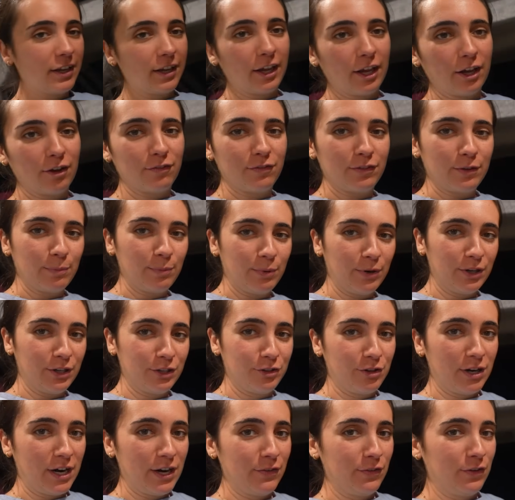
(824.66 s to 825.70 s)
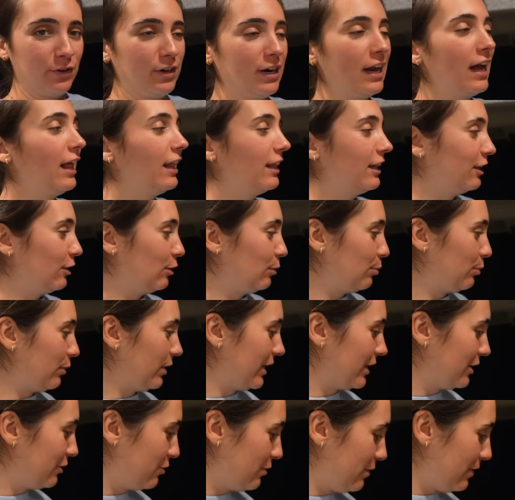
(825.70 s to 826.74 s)
give the poor driver a little
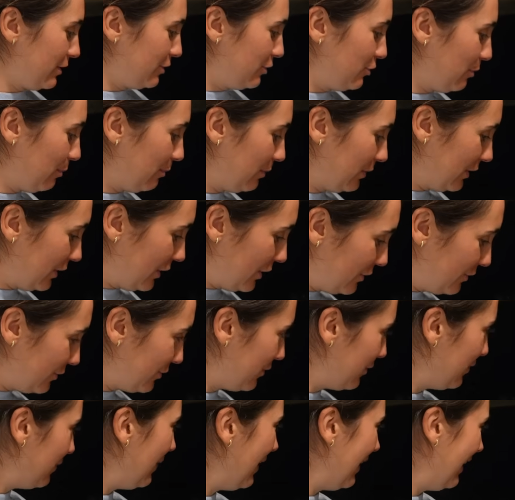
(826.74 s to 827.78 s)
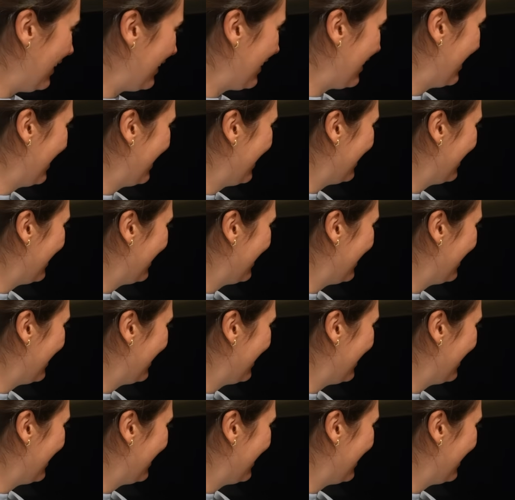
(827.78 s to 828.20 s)
break. Do you want to jump in here into the back?